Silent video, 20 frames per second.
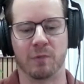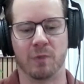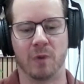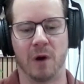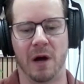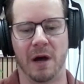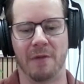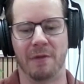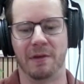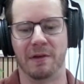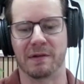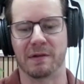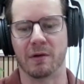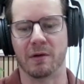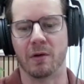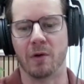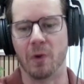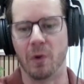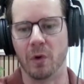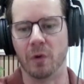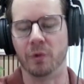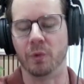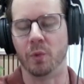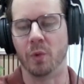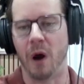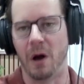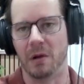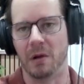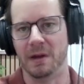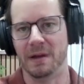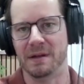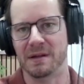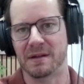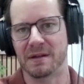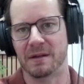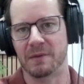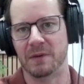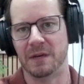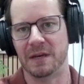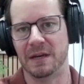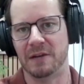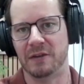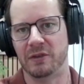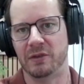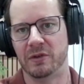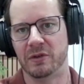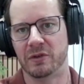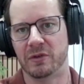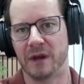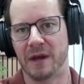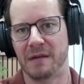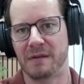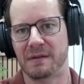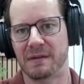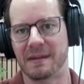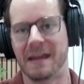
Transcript: One, there's old wallets that we need to address.